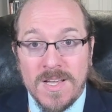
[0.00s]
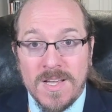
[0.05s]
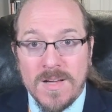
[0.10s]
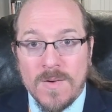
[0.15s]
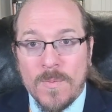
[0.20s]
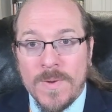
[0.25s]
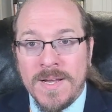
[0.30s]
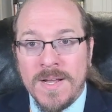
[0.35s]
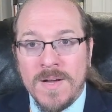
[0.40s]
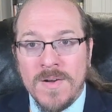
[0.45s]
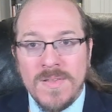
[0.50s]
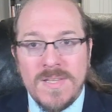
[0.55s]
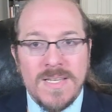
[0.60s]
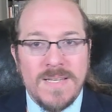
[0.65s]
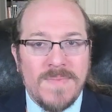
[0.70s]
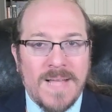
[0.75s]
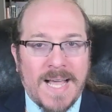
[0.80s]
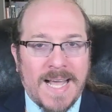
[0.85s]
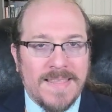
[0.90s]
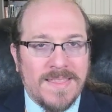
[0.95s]
We know
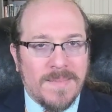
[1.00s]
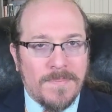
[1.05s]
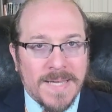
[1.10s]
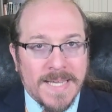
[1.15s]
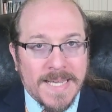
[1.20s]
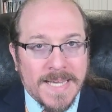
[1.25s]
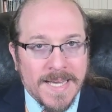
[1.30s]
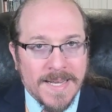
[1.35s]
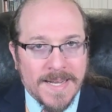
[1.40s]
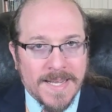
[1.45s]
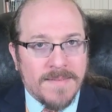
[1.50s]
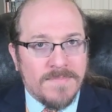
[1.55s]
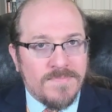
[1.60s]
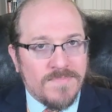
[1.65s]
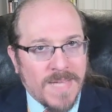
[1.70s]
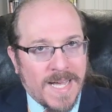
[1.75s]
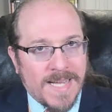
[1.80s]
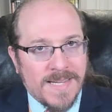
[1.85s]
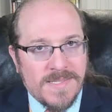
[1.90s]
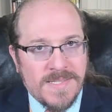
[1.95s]
that at the beginning,
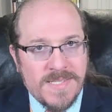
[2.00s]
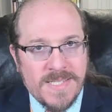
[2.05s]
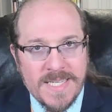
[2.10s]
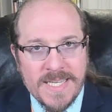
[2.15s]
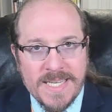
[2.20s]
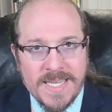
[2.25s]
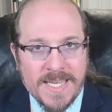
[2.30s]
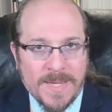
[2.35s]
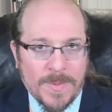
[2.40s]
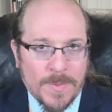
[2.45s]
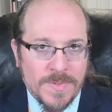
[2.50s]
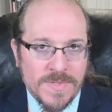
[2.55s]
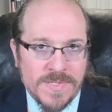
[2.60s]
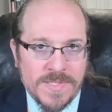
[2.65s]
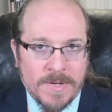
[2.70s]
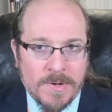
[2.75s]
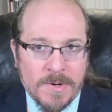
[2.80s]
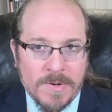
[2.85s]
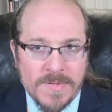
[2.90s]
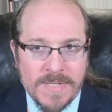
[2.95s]
at t equals
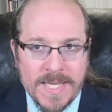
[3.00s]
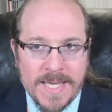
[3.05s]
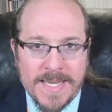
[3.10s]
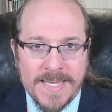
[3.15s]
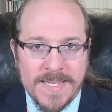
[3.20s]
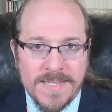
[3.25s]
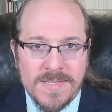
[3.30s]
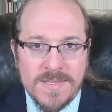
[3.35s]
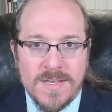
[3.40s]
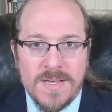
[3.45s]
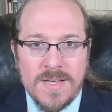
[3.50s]
0 days,